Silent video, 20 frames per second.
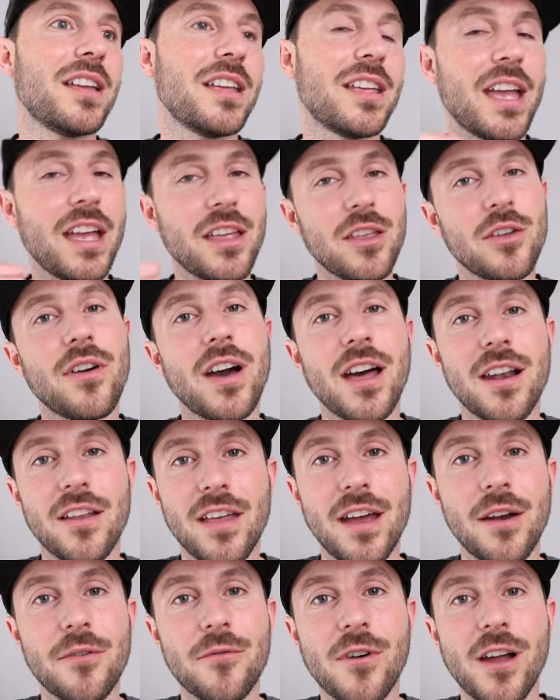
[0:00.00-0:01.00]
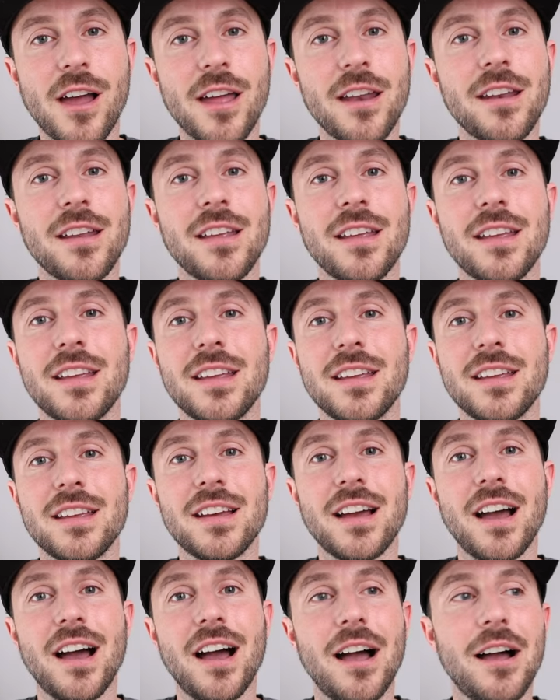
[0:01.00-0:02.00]
get you out of that rut.
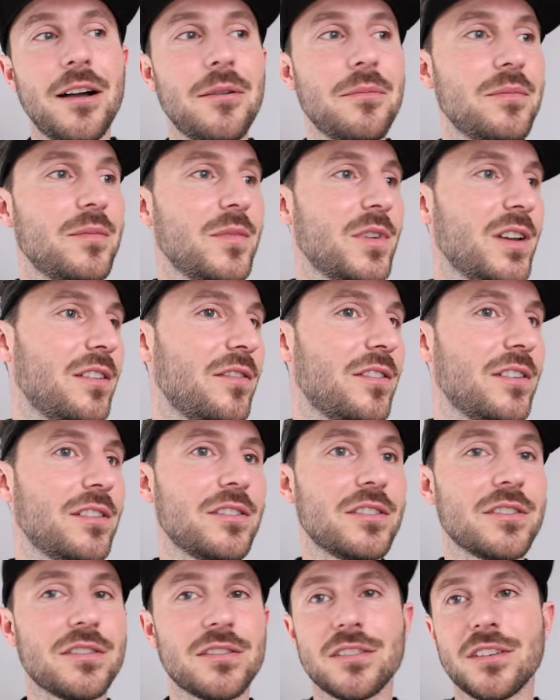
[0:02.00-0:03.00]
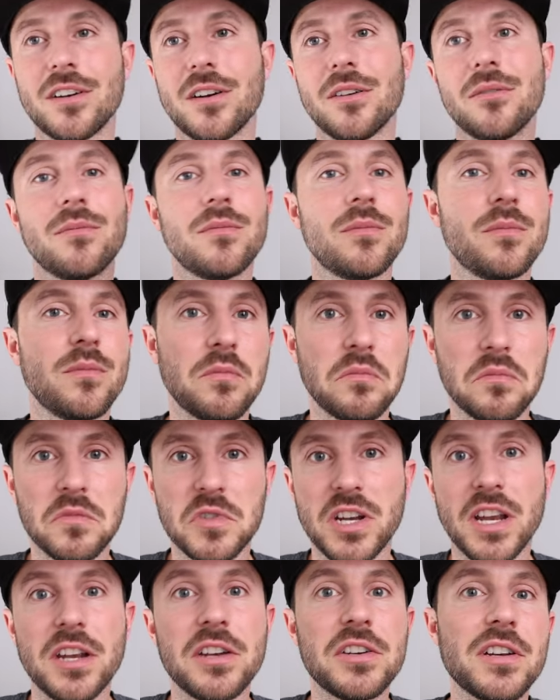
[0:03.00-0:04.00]
Even just, you know,
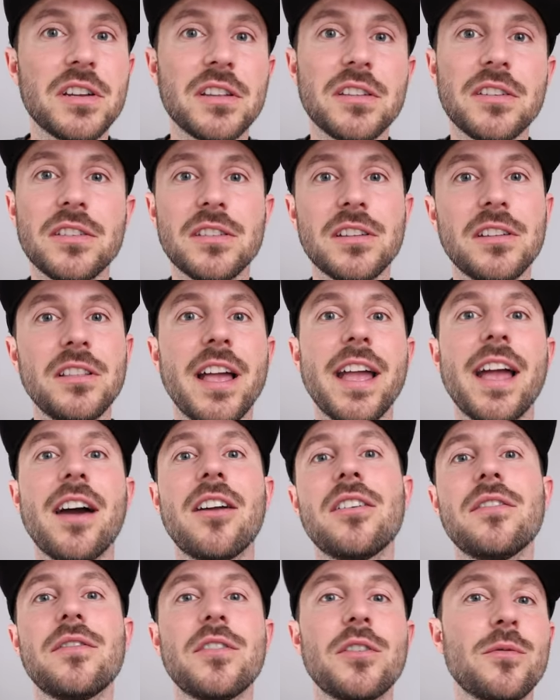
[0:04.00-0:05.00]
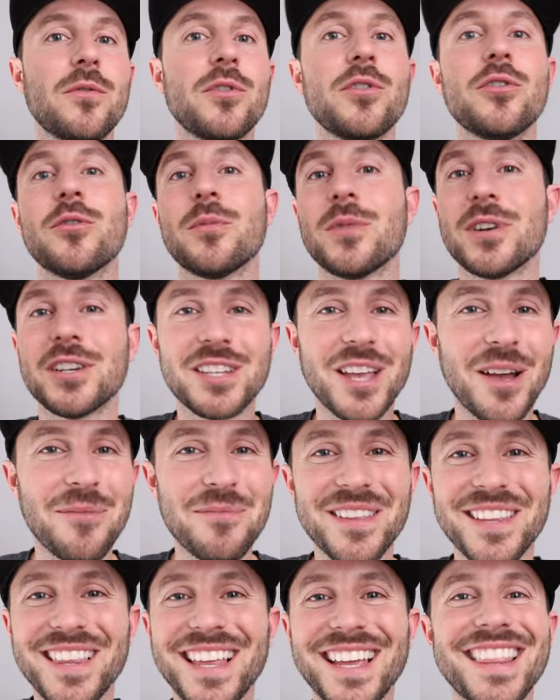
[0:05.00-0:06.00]
changing the layout of your room or
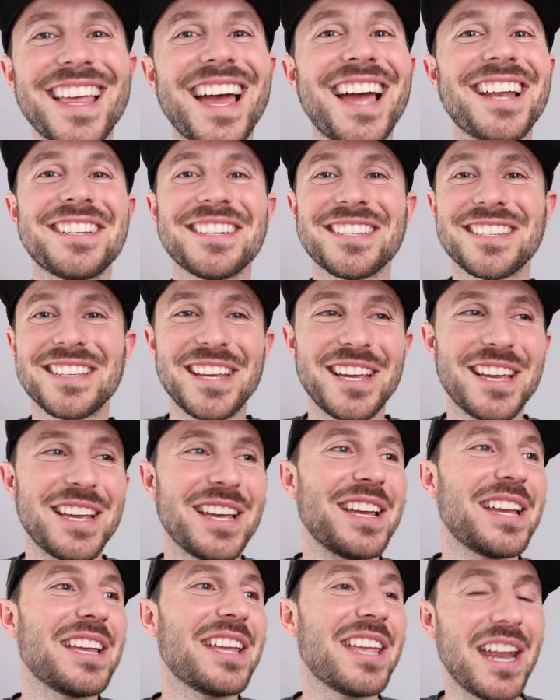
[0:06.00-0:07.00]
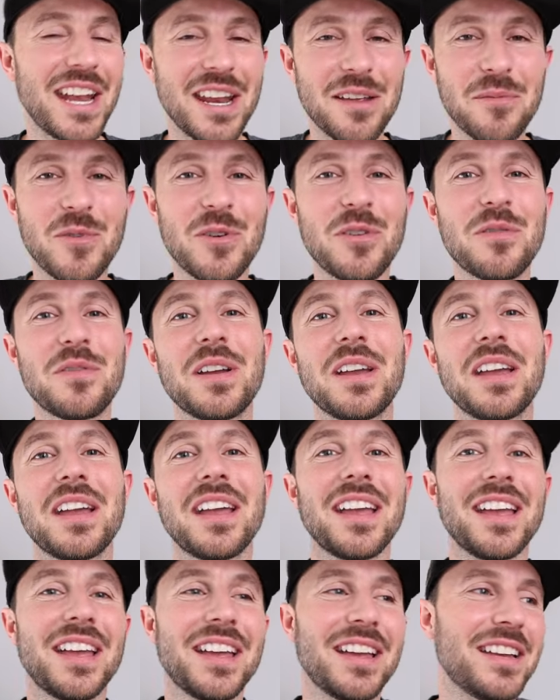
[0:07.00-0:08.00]
something like that. Just getting
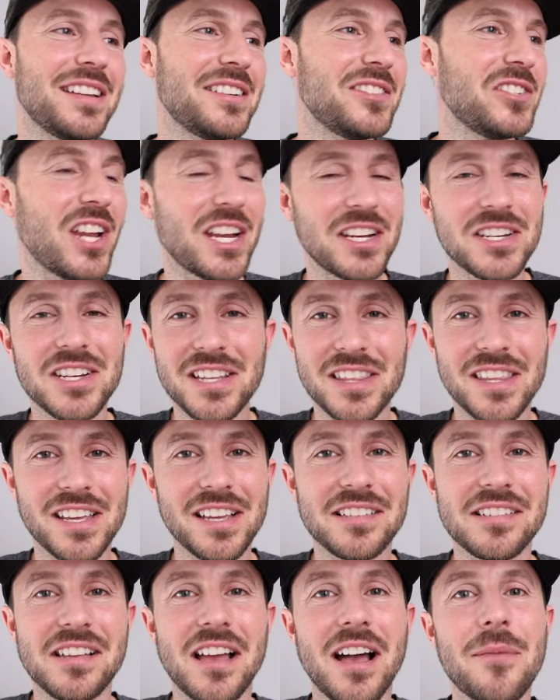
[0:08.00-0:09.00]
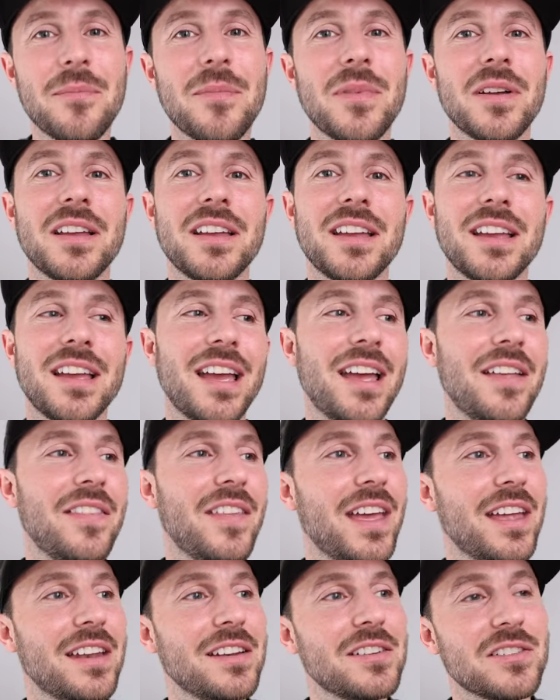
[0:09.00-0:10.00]
moving, changing things up, and
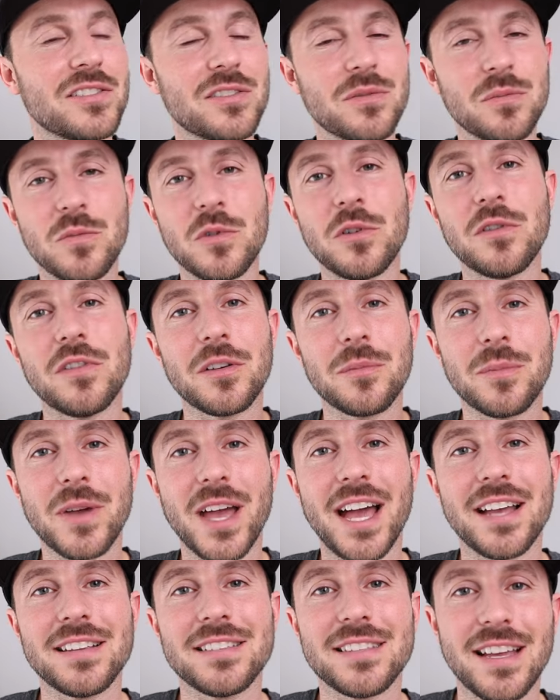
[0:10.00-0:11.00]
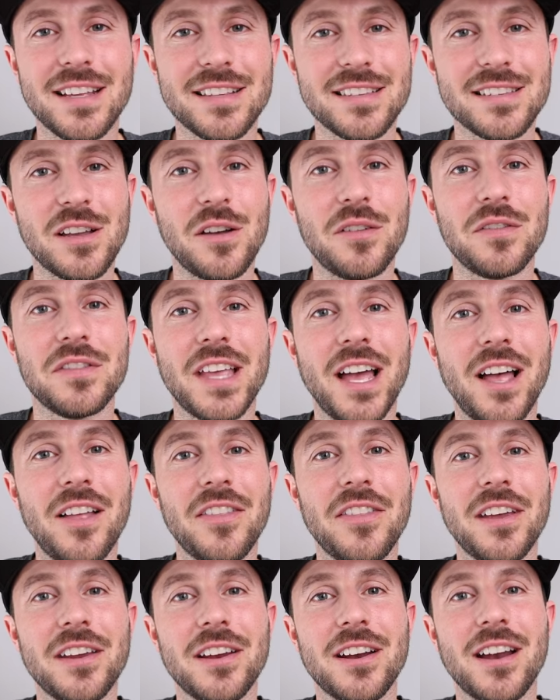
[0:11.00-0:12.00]
then just moving past that
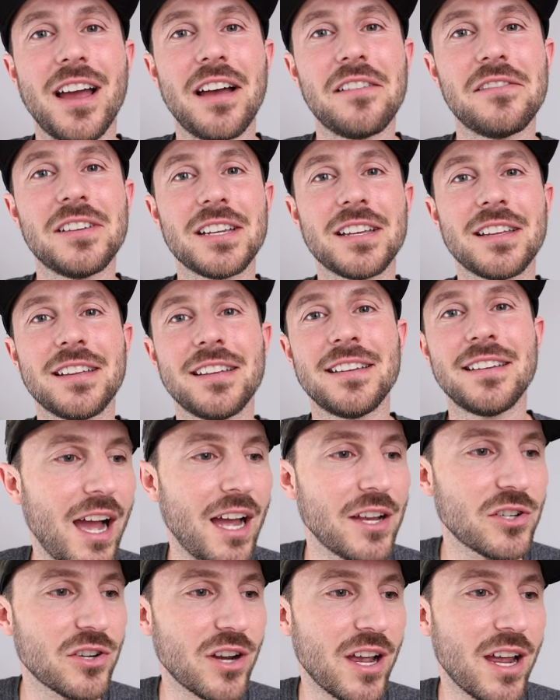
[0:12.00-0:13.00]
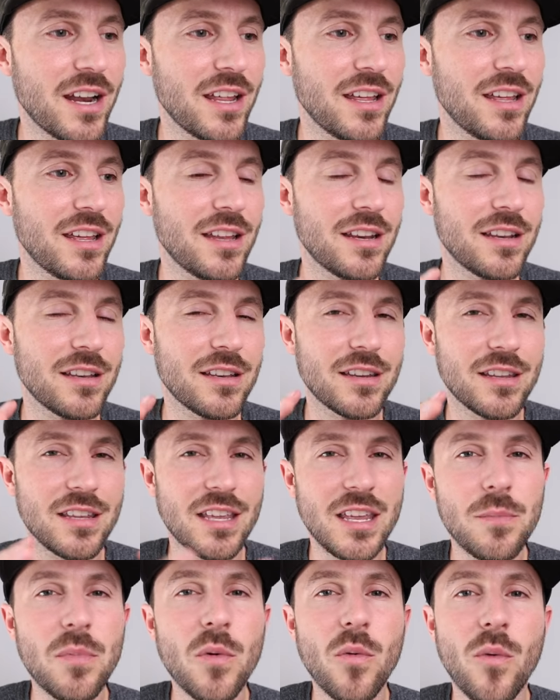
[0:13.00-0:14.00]
self-doubt that you're having. I try to
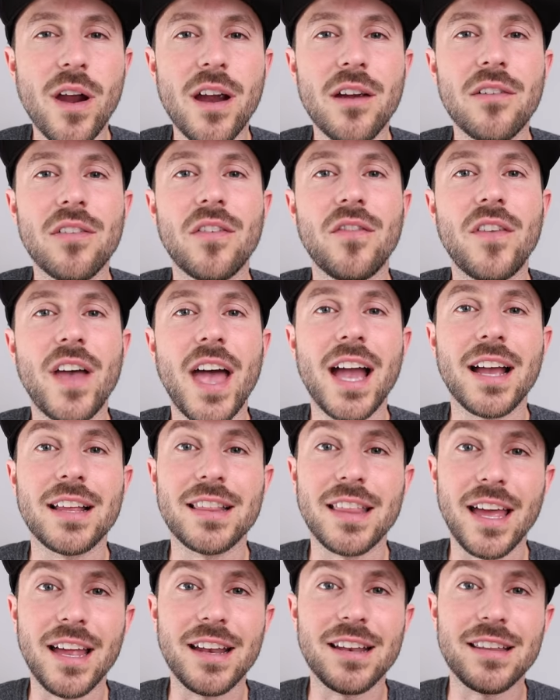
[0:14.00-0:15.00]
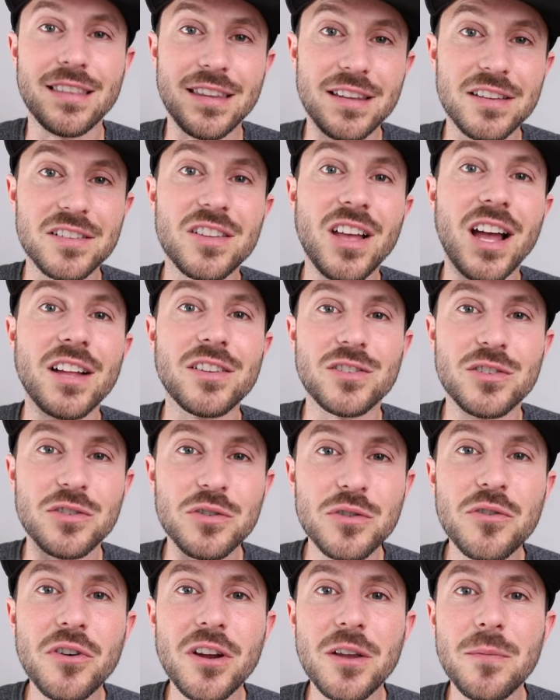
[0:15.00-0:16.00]
keep aware of the fact that these thoughts
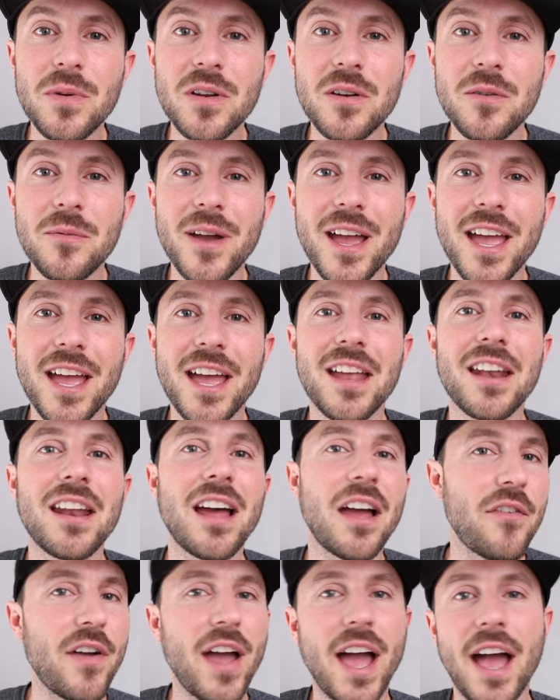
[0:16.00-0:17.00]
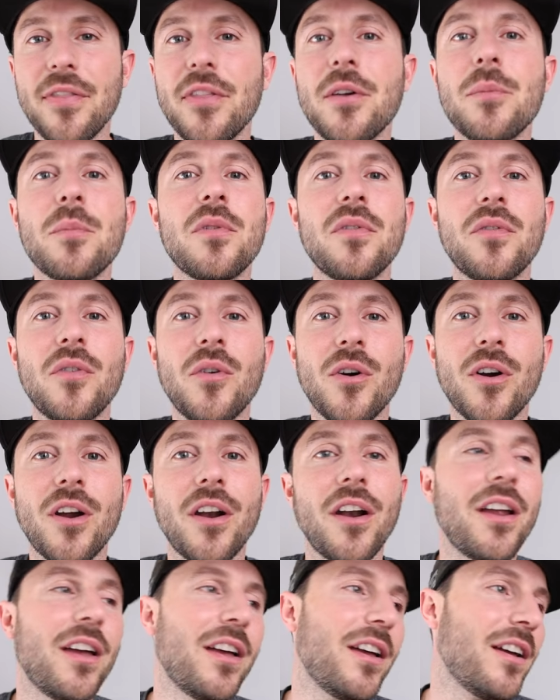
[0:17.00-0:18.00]
do creep into my head. I've had them before.